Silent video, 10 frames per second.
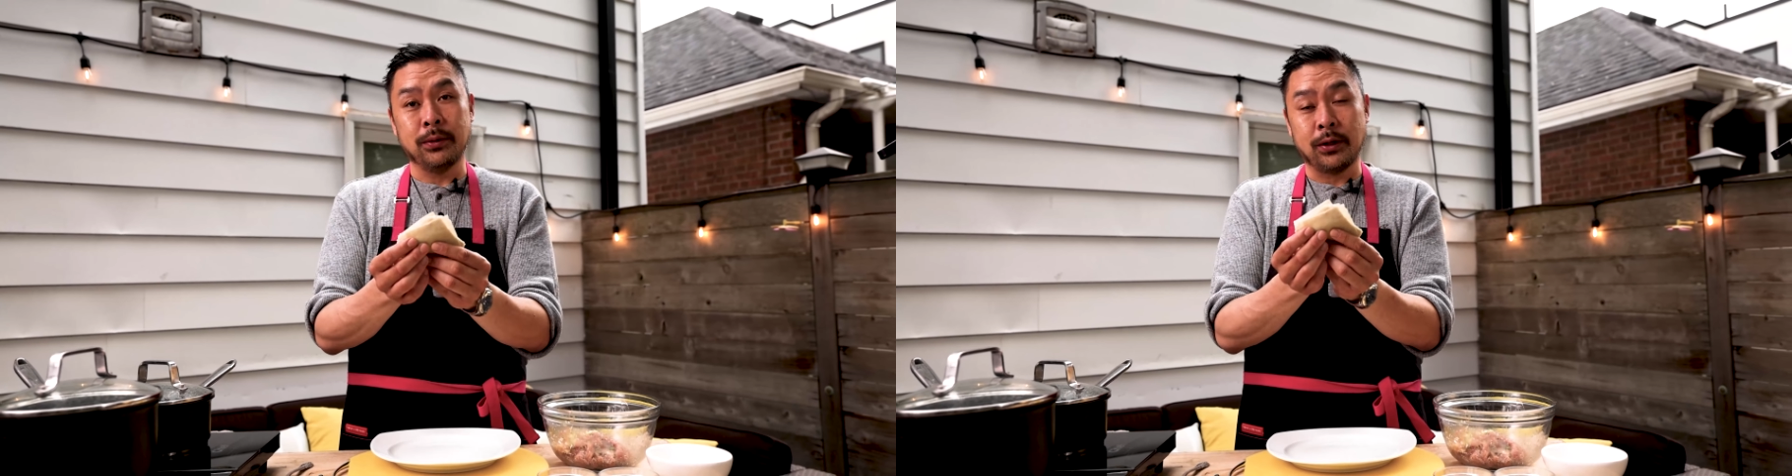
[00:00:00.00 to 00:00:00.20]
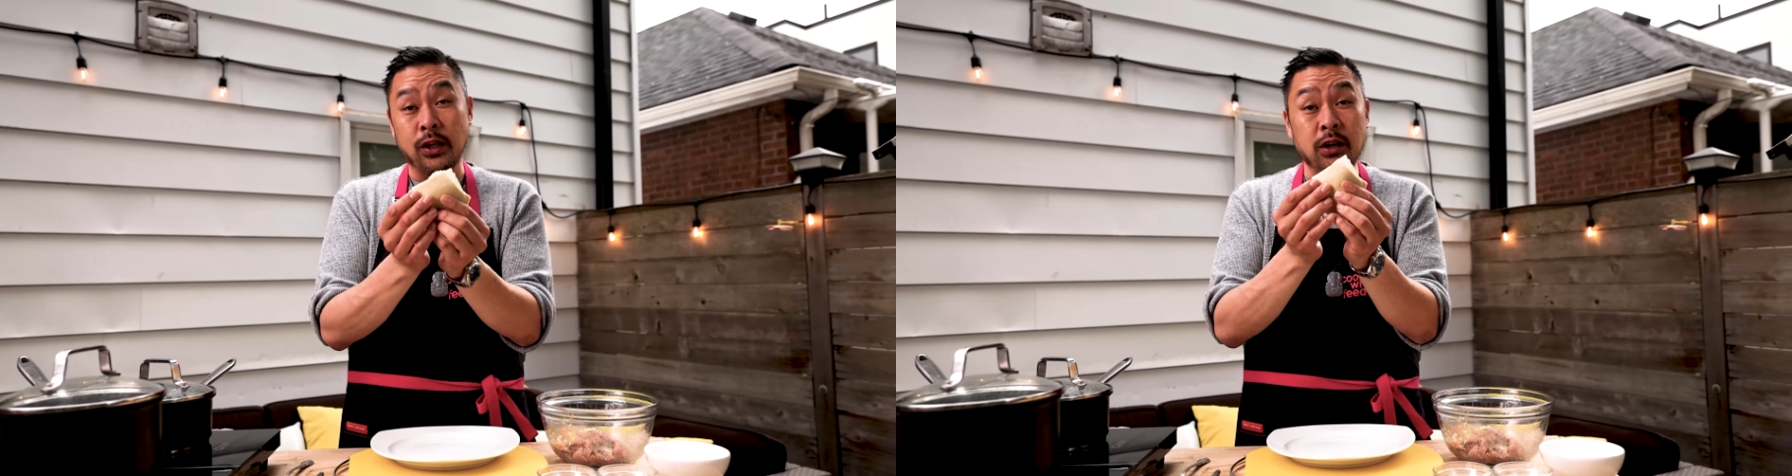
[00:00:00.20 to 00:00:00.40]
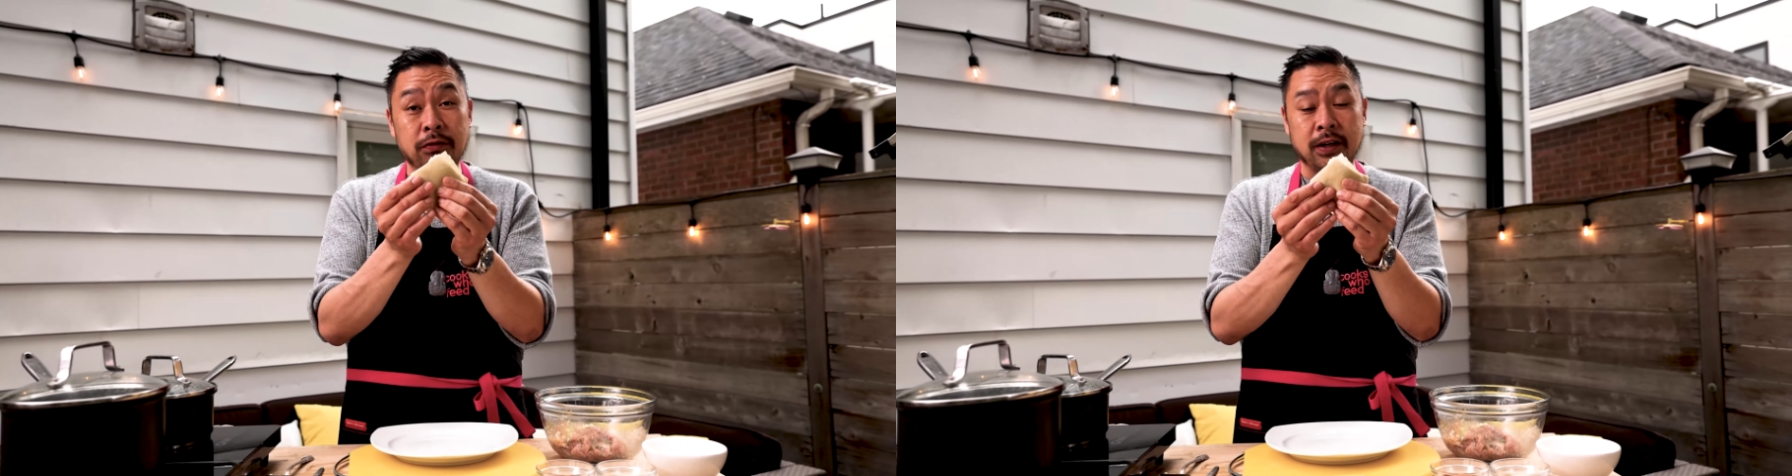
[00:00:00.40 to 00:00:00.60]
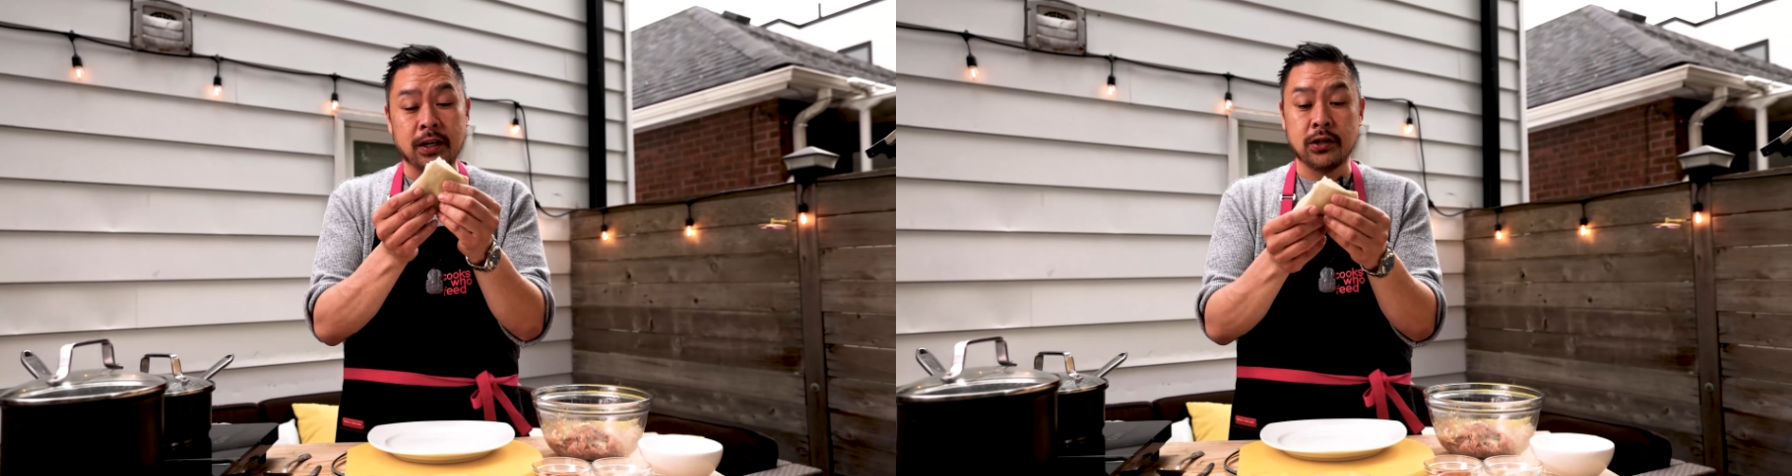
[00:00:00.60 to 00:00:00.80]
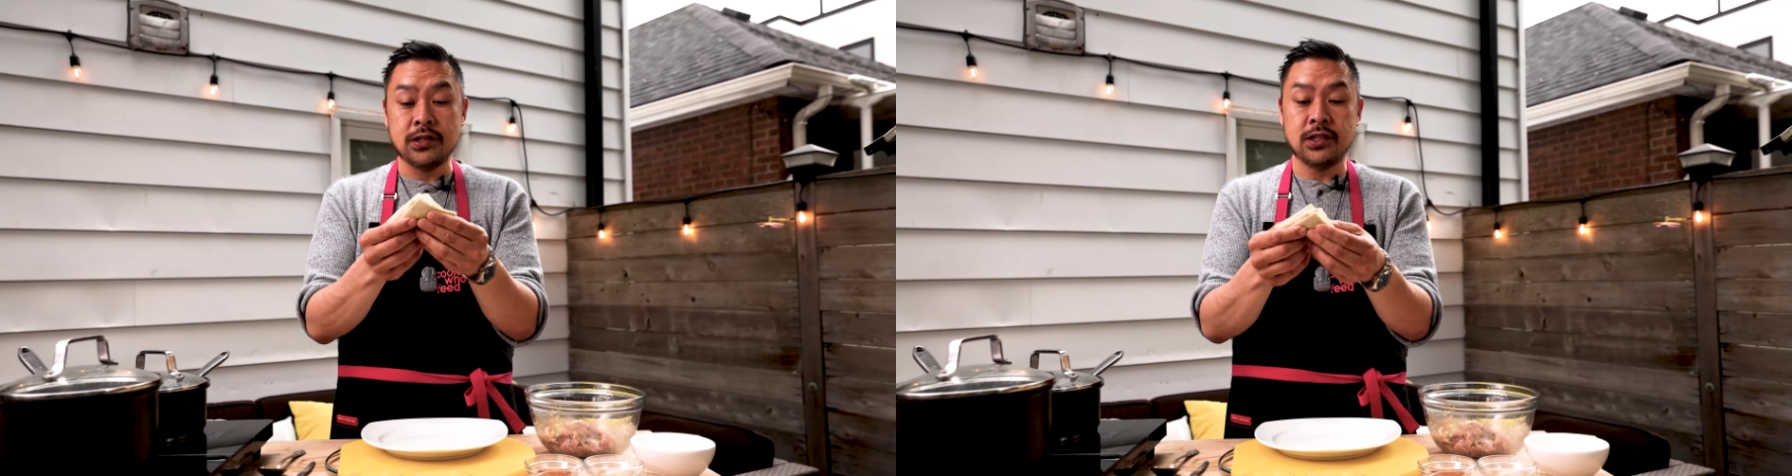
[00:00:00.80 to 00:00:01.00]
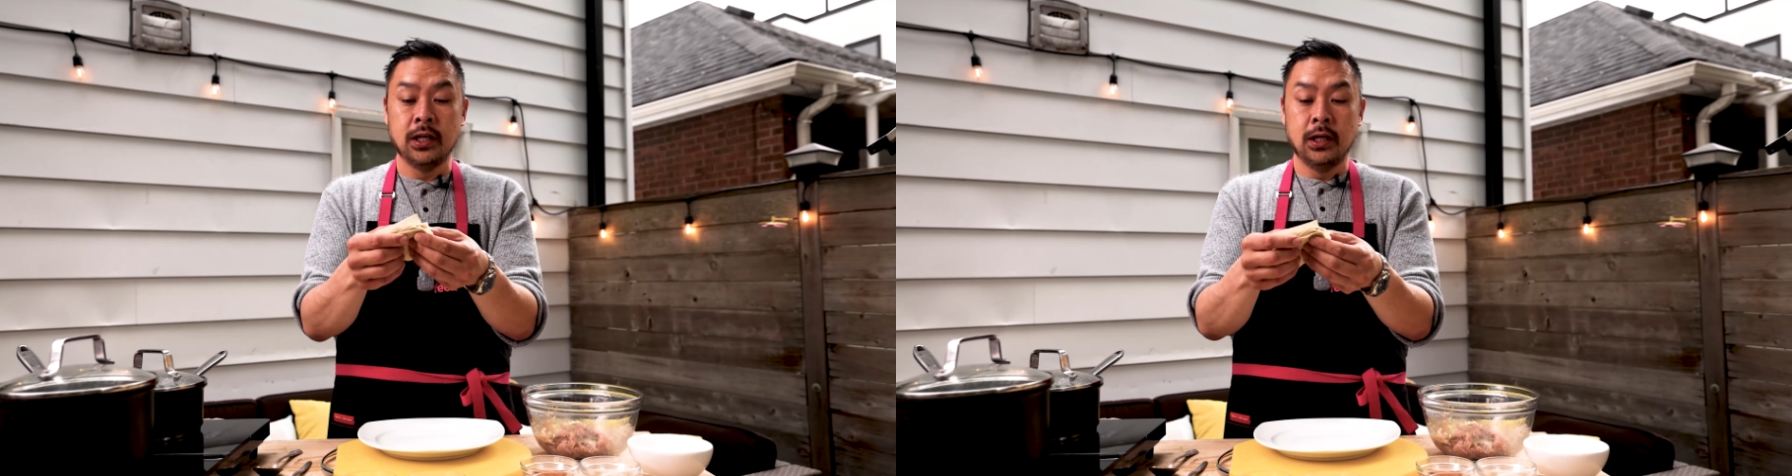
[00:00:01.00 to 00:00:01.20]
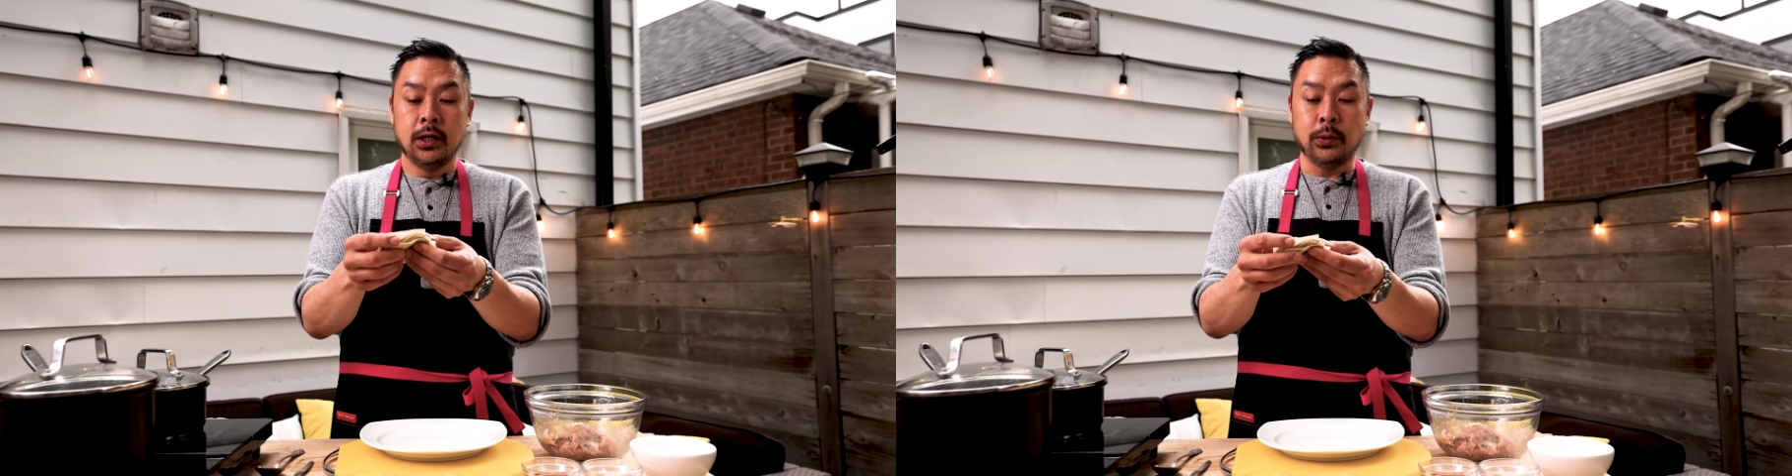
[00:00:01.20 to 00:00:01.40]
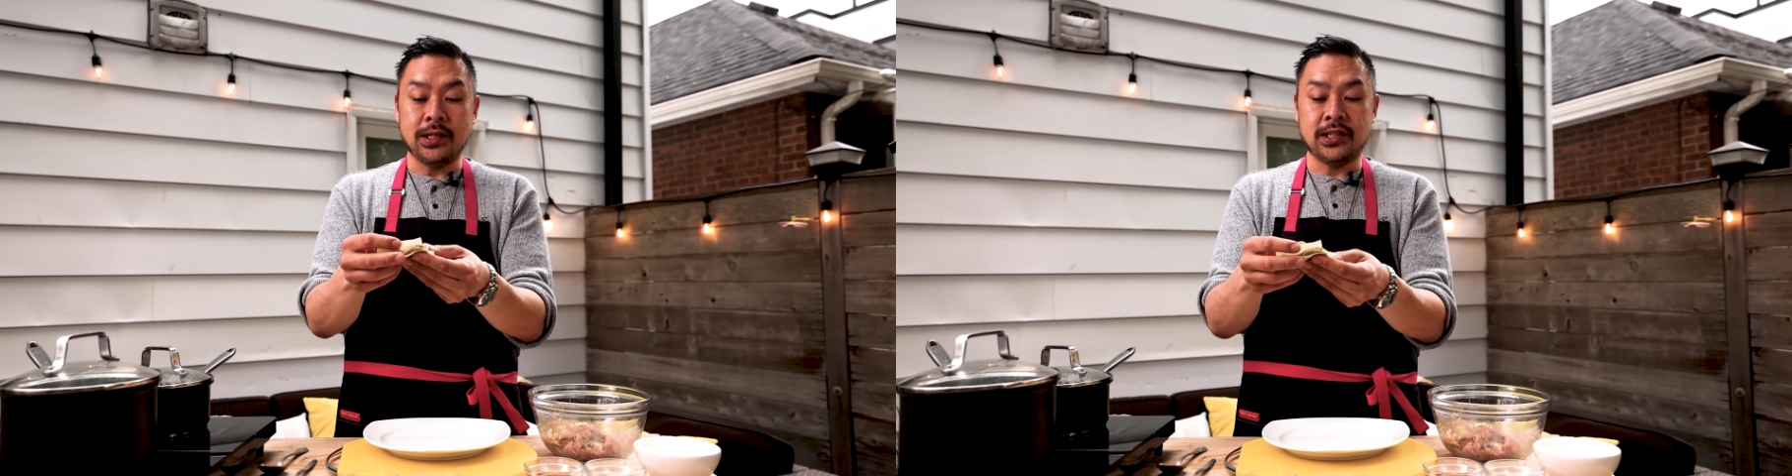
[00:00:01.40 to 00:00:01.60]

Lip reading: with our little fingers. We'd